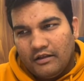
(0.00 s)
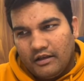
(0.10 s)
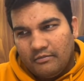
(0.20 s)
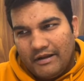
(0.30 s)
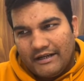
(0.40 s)

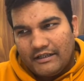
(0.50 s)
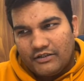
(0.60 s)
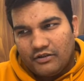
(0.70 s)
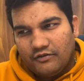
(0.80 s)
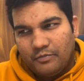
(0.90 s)
in
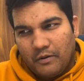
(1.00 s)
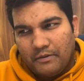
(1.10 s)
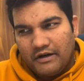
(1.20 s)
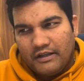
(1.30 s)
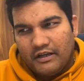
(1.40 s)
matters of
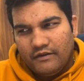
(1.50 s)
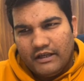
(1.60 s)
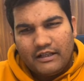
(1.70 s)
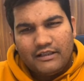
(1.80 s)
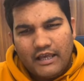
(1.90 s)
property and
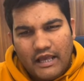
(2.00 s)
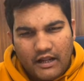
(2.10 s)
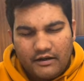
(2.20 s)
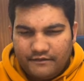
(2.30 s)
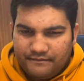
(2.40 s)
vehicle they
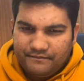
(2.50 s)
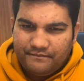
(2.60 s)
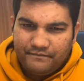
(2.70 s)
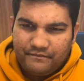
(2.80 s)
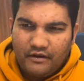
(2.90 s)
are
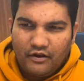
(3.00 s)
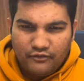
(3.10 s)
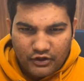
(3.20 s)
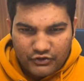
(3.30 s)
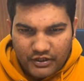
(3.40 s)

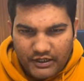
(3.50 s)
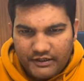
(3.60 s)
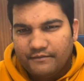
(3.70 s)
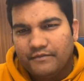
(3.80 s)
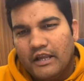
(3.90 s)

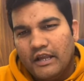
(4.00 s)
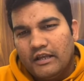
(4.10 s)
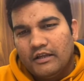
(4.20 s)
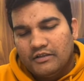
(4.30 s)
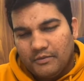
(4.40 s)
fortunate
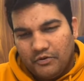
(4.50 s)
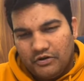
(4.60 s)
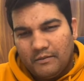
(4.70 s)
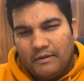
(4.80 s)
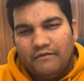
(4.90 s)

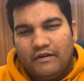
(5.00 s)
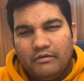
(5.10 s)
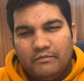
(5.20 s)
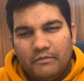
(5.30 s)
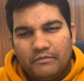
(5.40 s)
supported by
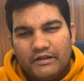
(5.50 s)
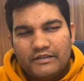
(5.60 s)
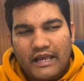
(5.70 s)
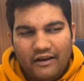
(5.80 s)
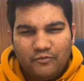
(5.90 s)
family members
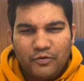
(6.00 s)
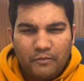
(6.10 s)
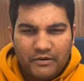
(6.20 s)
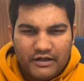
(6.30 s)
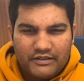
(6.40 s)
have
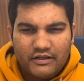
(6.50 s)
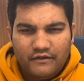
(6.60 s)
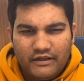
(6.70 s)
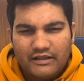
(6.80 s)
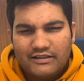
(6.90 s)
properties and
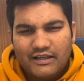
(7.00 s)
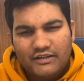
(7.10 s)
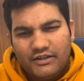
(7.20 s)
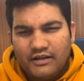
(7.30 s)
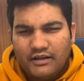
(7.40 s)
vehicles
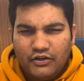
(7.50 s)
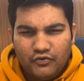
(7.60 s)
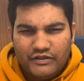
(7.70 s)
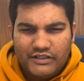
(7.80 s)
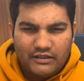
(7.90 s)
and generally you
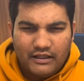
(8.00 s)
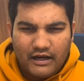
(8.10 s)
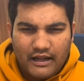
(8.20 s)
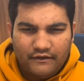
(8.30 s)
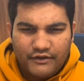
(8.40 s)
will see their
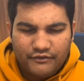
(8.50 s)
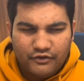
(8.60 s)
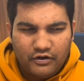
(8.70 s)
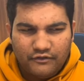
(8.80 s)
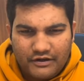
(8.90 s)
life is
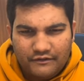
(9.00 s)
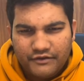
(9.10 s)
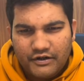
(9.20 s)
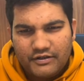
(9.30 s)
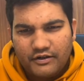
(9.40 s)
full of
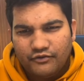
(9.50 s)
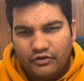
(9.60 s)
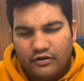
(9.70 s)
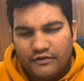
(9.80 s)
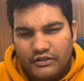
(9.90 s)
comforts and
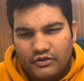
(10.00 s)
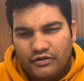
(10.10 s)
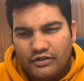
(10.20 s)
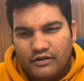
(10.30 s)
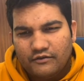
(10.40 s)
full of
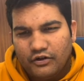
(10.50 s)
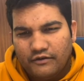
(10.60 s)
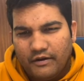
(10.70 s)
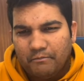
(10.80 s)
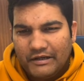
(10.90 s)
resources and full
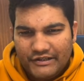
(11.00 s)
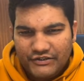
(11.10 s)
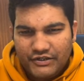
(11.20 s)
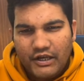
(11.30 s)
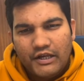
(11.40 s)
of
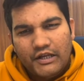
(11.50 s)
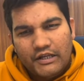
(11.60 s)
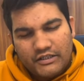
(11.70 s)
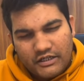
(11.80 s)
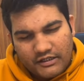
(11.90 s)
happiness
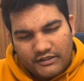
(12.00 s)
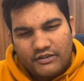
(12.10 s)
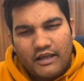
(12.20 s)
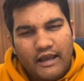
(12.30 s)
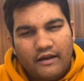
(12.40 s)
childrens
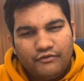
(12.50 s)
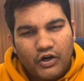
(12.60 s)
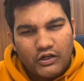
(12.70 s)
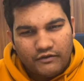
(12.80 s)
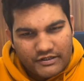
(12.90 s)
they have
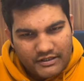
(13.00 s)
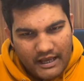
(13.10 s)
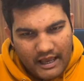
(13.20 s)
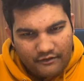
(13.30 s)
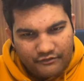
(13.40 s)
followers they
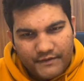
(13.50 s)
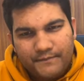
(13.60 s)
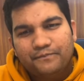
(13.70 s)
have